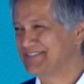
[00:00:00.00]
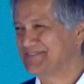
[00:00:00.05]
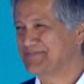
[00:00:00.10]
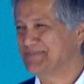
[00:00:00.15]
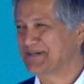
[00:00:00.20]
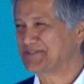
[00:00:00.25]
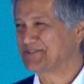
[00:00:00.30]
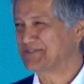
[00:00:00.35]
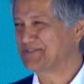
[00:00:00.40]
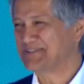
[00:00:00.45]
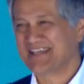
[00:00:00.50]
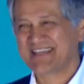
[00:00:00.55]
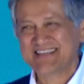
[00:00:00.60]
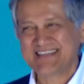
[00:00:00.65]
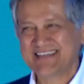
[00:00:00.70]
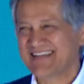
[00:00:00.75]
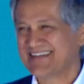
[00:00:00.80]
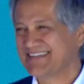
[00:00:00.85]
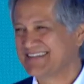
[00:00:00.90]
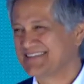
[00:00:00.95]
to make sure they
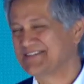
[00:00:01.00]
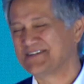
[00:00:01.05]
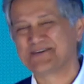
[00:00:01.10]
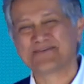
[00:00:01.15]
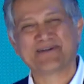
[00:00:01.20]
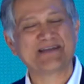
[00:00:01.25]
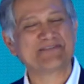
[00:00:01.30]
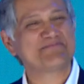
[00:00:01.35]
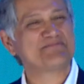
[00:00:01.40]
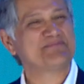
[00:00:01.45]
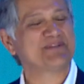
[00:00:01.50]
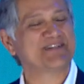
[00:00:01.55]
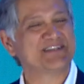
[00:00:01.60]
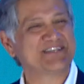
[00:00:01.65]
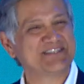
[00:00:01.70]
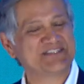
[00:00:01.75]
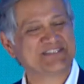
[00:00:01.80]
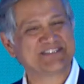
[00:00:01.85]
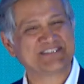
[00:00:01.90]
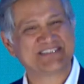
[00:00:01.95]
get into the right
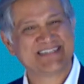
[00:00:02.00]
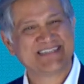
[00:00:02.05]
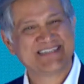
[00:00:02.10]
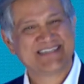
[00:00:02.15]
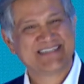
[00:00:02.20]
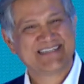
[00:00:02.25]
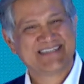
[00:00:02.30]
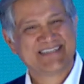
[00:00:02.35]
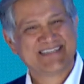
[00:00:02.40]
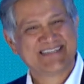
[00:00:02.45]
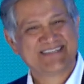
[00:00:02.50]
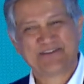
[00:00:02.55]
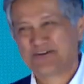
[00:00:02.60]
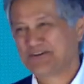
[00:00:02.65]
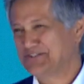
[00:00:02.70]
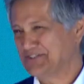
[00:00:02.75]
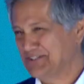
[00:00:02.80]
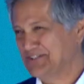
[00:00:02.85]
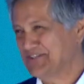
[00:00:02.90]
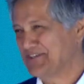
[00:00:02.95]
place.
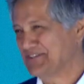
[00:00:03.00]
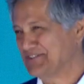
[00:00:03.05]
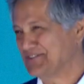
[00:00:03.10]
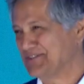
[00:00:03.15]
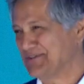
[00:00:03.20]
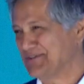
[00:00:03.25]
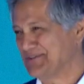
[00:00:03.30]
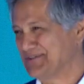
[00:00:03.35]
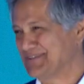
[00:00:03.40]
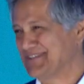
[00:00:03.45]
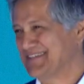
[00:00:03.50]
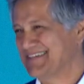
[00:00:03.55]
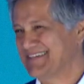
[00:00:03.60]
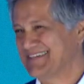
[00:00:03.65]
13 years old.